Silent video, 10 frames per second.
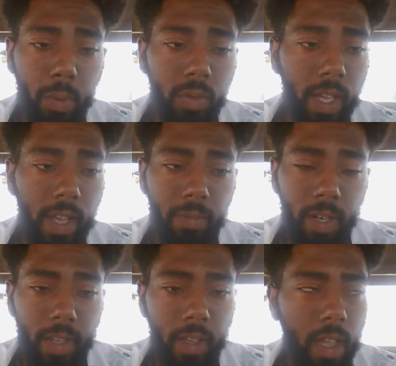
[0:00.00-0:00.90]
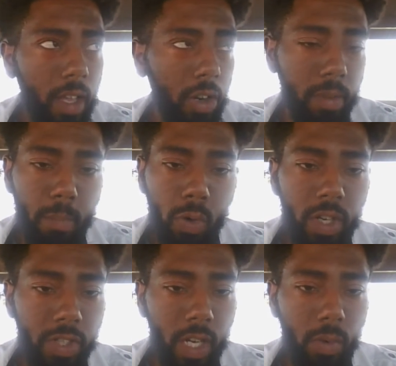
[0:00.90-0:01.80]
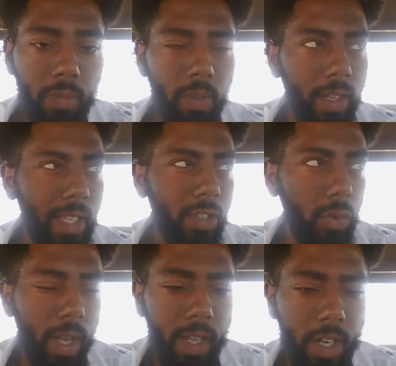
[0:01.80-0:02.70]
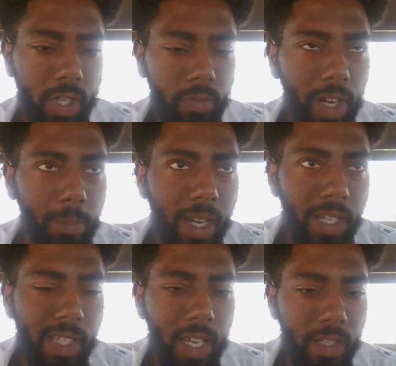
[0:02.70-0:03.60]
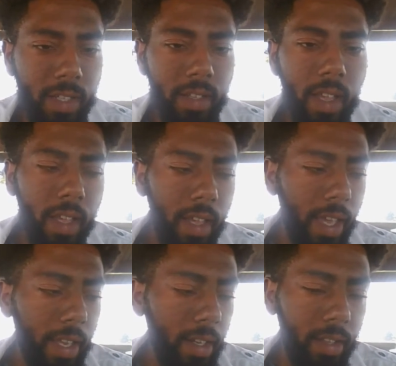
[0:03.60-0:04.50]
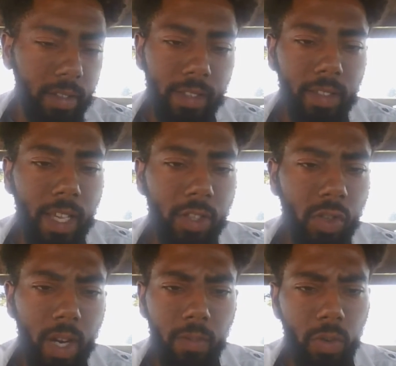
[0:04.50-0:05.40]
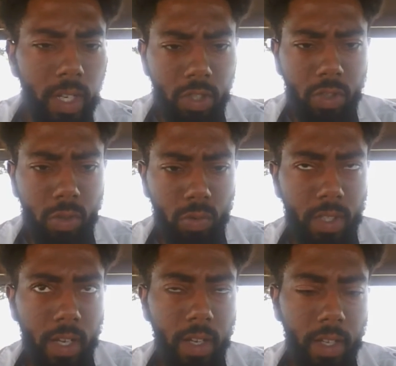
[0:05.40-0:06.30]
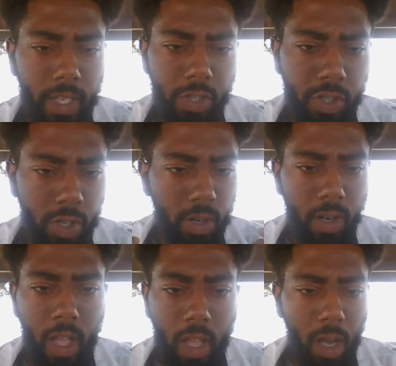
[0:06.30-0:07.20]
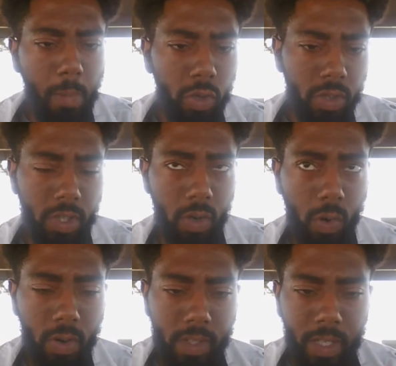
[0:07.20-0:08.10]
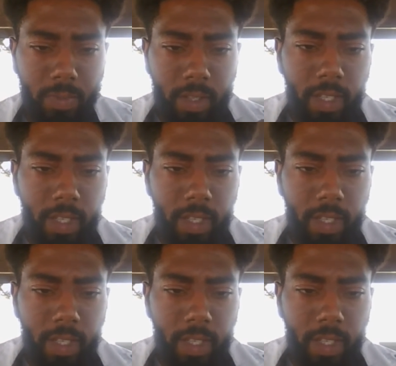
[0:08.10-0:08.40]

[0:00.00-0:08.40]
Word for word: Moon Day, I feel like, or the moon in general, I feel like that's a great energy for like meditation and uh, things like that. So, whatever you need to do to uh, get your emotions in order and stuff